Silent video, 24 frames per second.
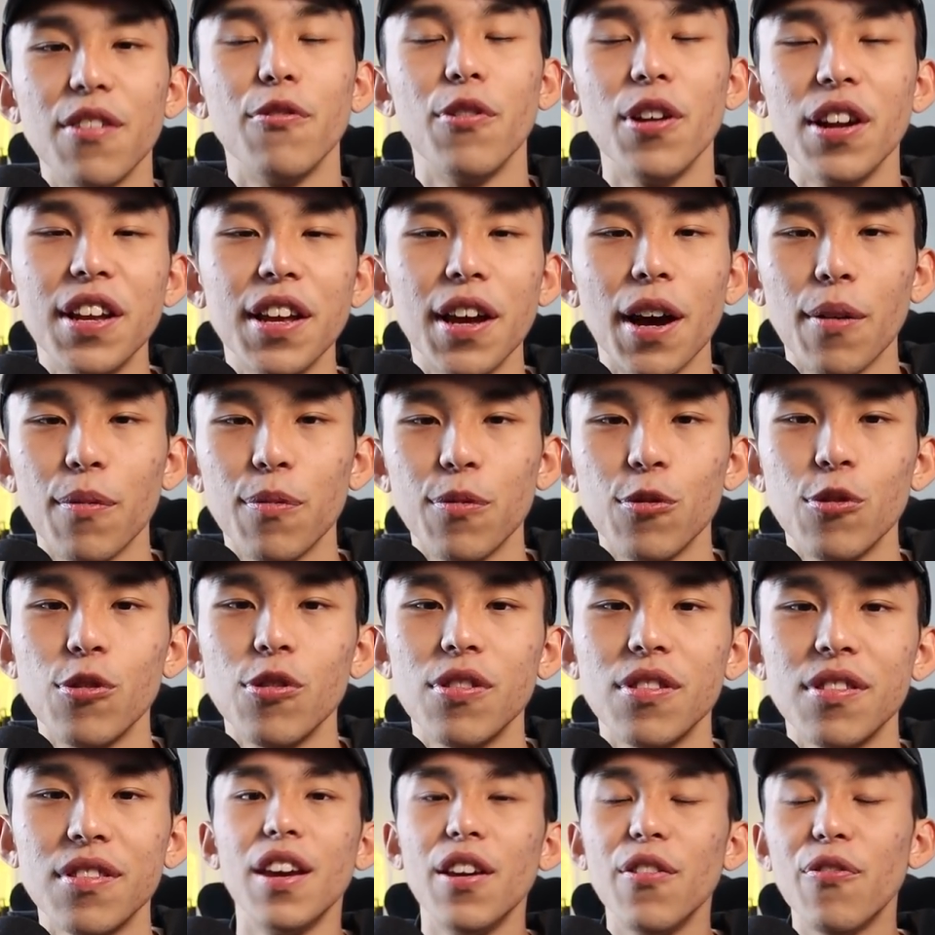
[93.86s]
Really helpful.
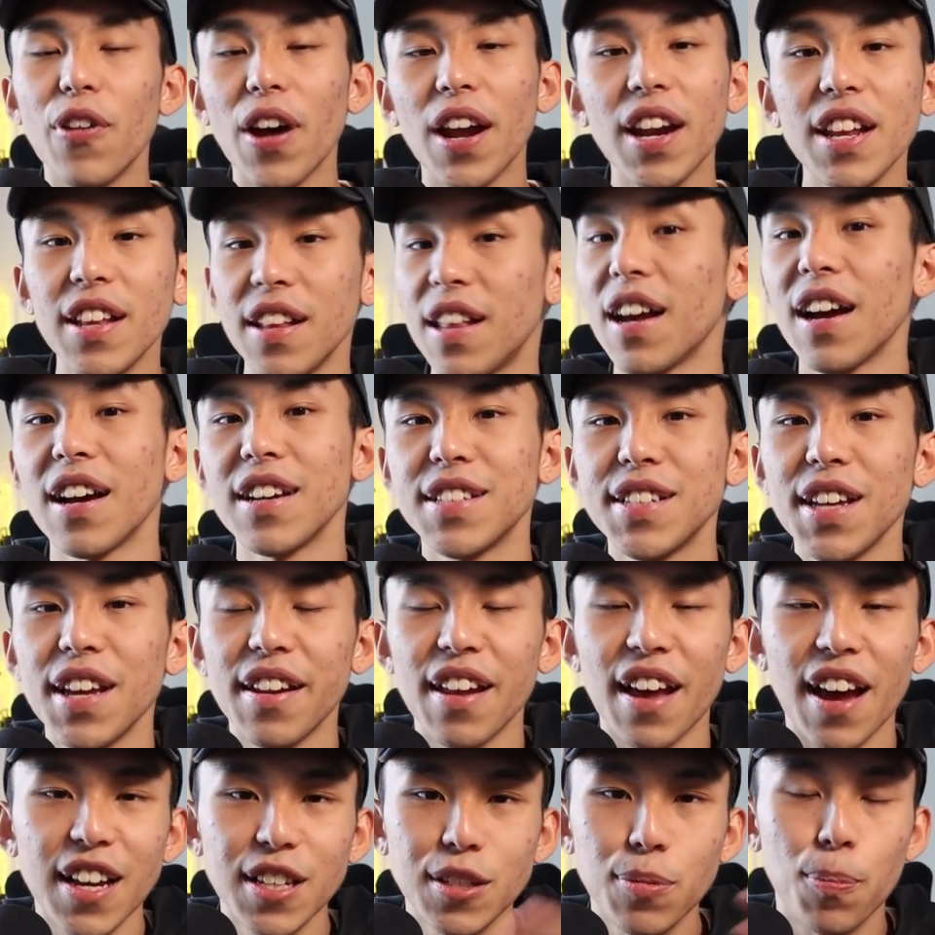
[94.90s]
If anything I said
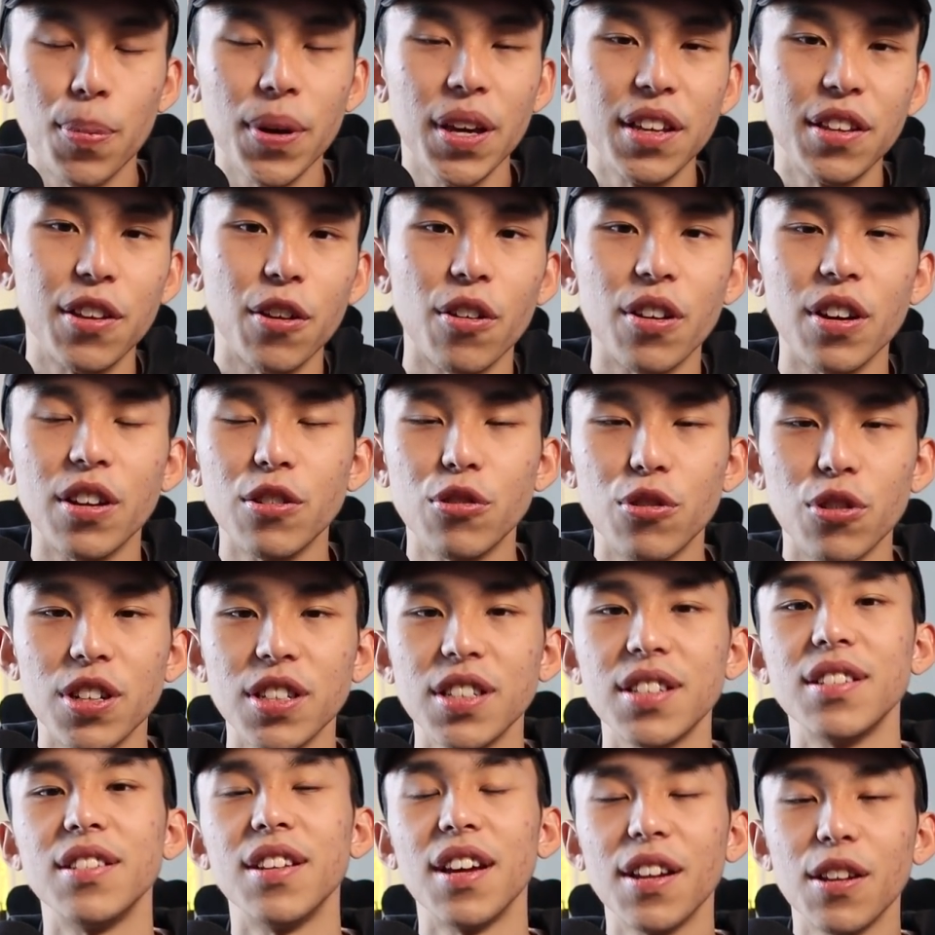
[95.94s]
has piqued your
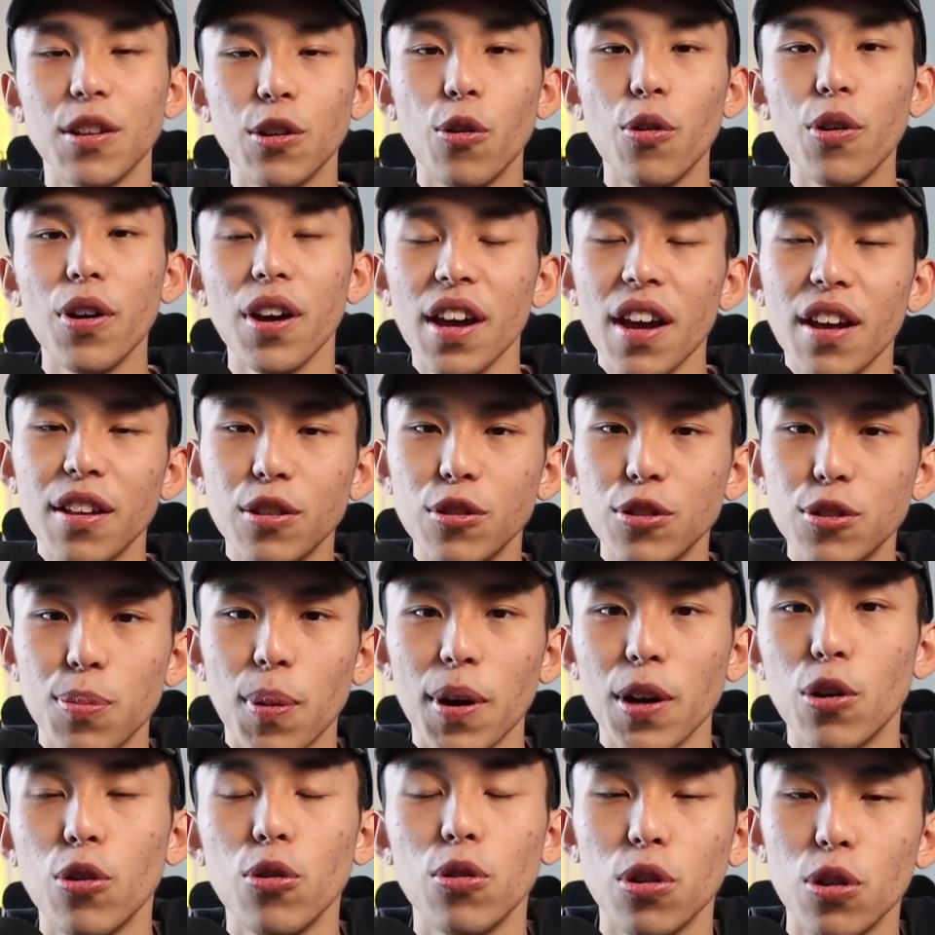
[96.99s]
interest, then go ahead and use
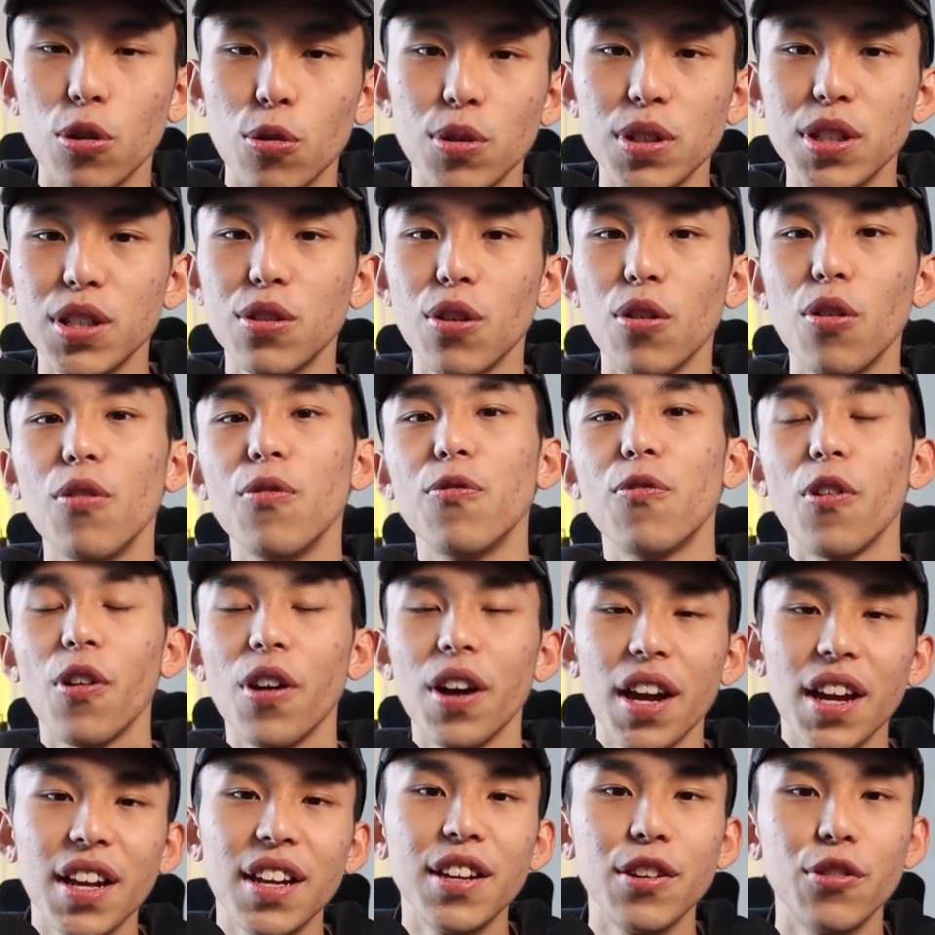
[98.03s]
my code LewisToh for
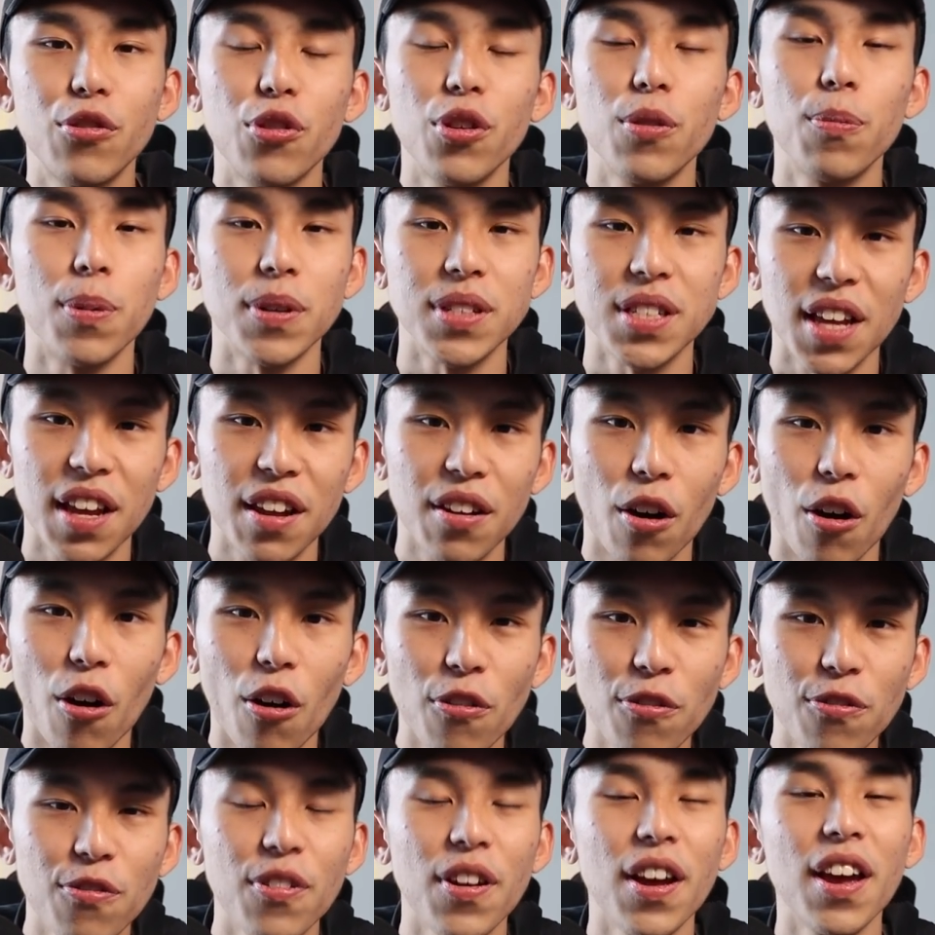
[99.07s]
83%
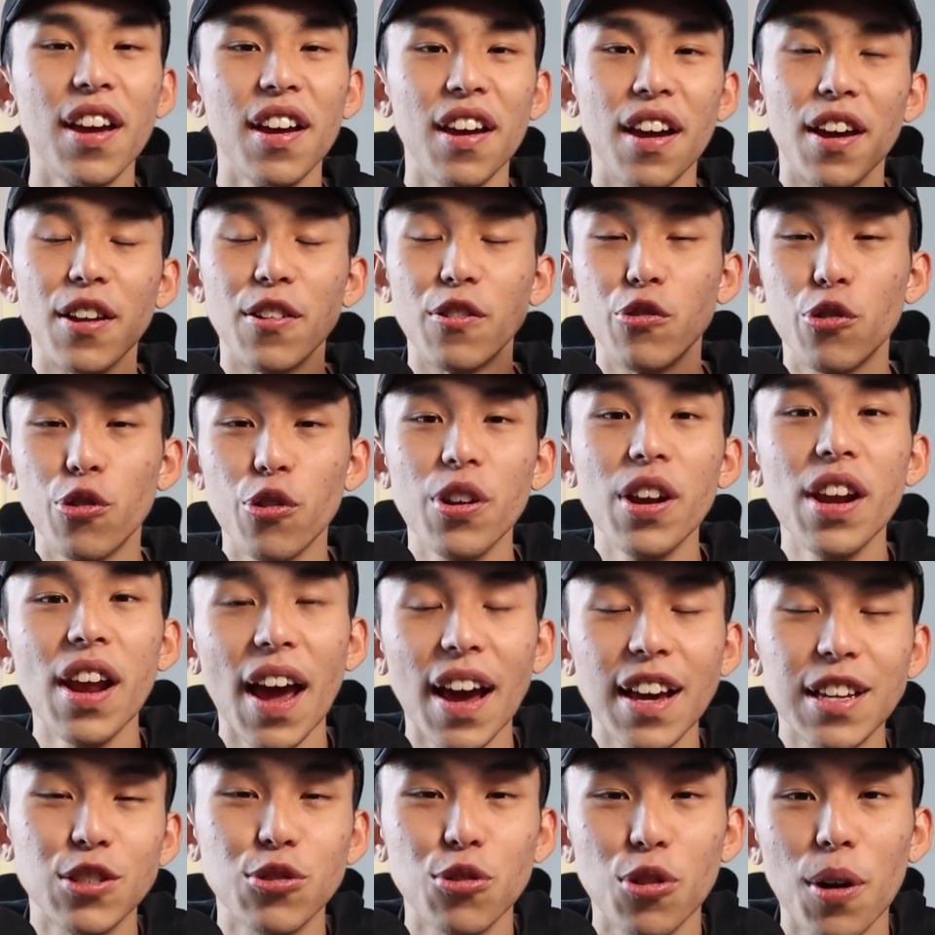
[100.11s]
off and 3
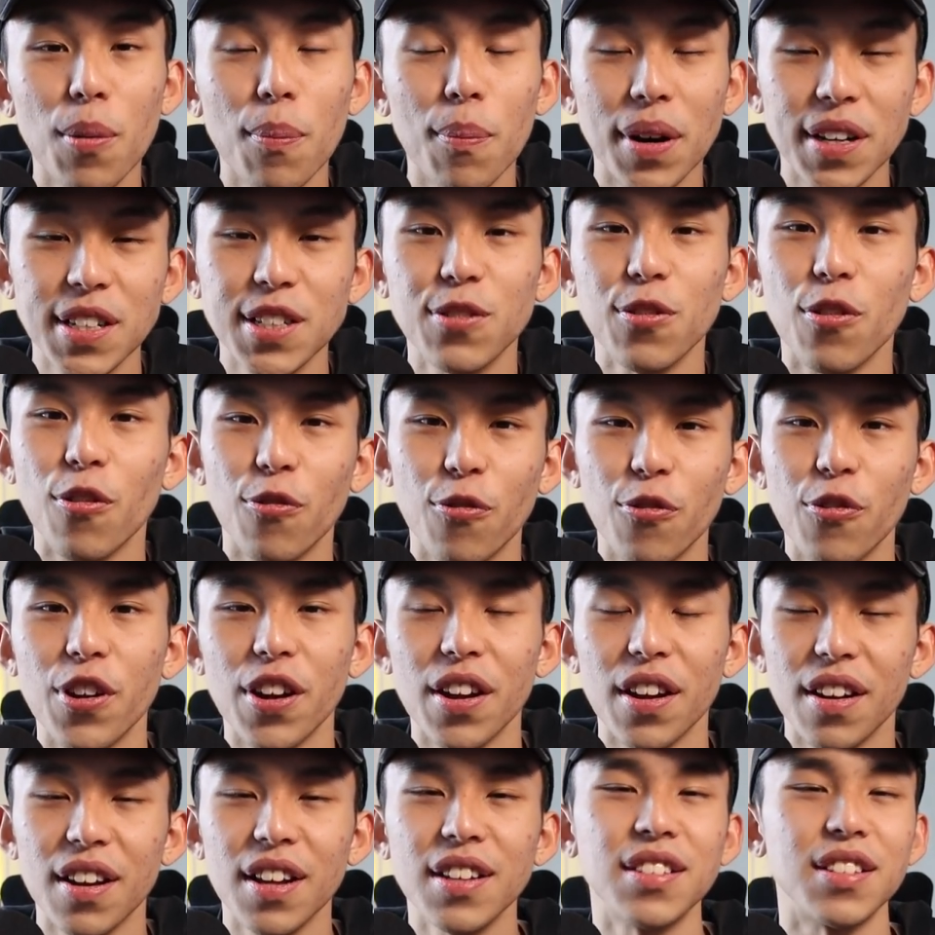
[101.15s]
extra months for
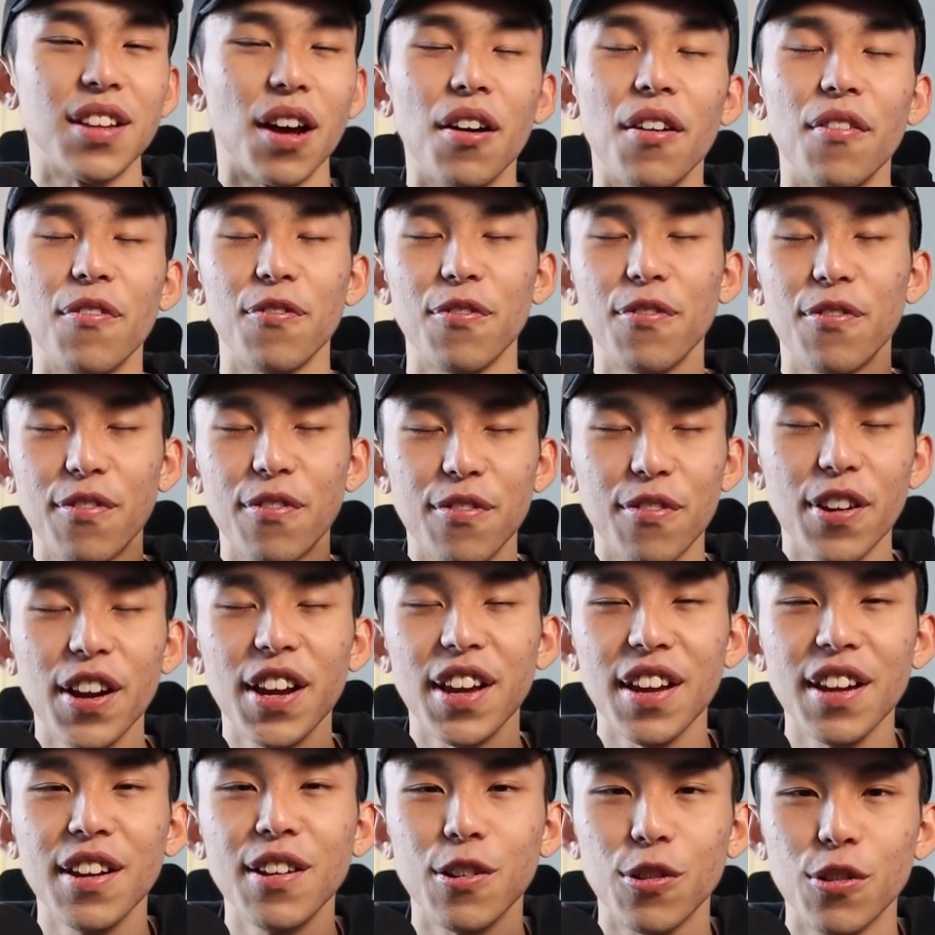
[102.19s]
free. That's a
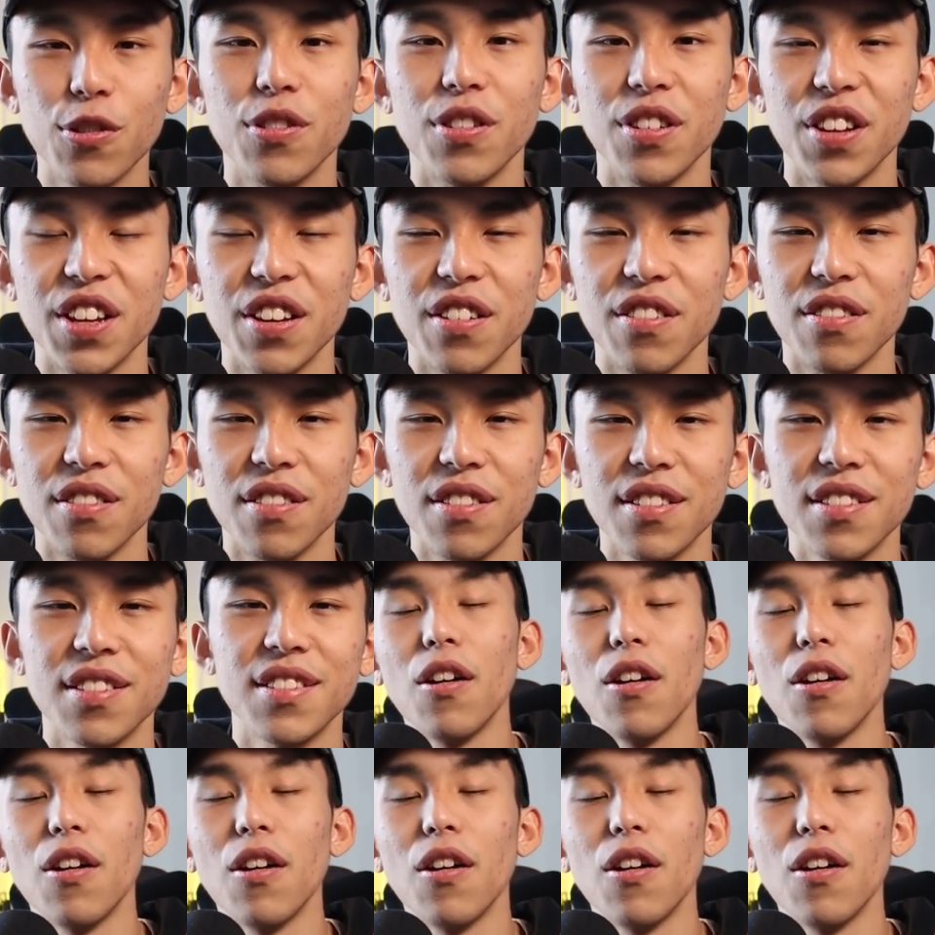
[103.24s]
freaking good deal.